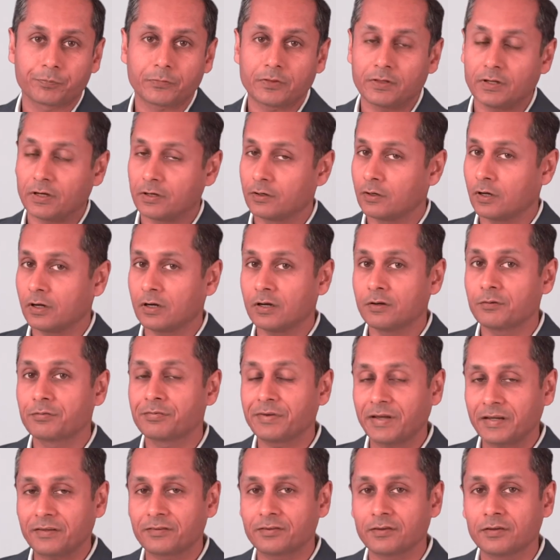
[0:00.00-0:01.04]
They are not
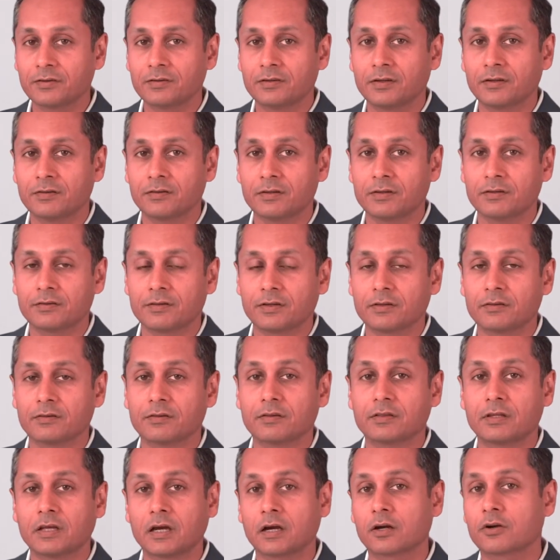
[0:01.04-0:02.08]
infectious diseases,
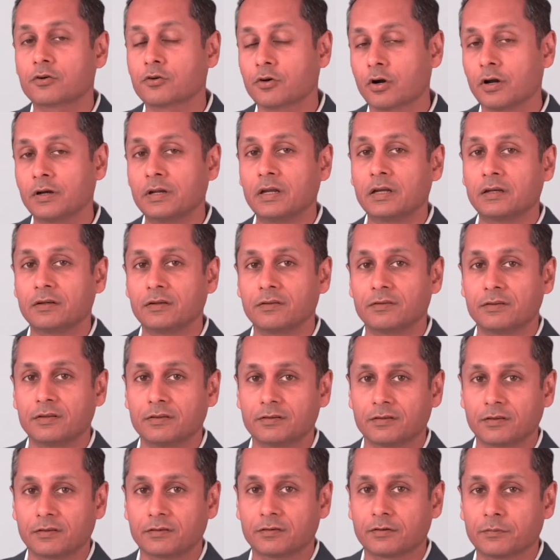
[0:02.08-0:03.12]
they are chronic
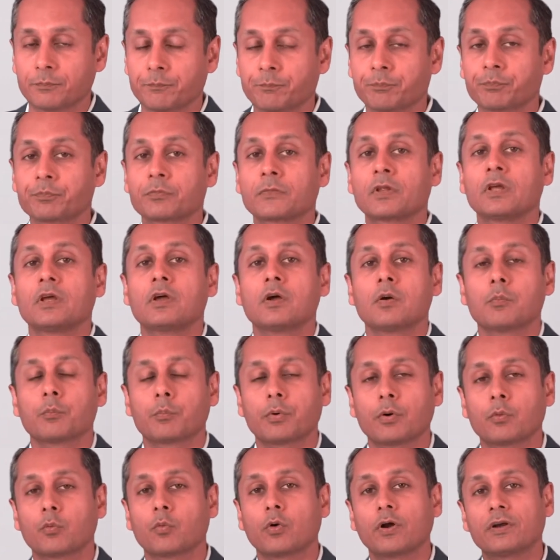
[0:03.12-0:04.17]
diseases.
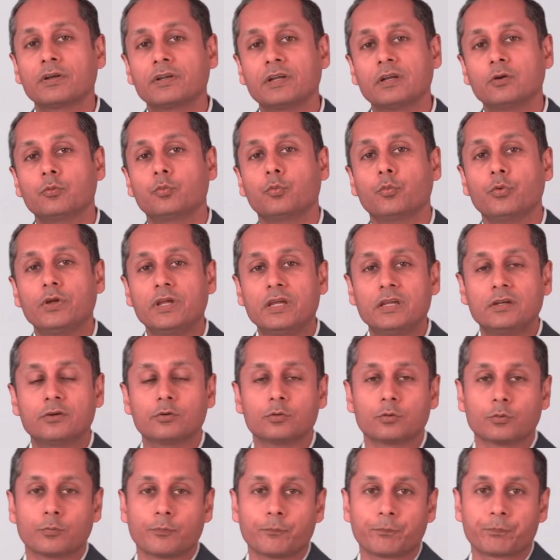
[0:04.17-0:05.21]
But what did we
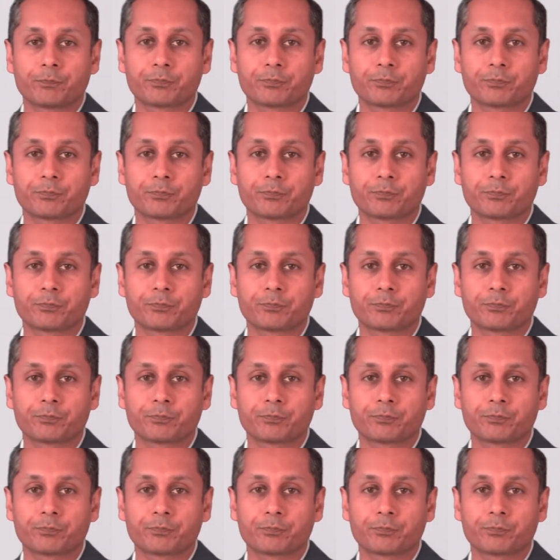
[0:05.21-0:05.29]
do?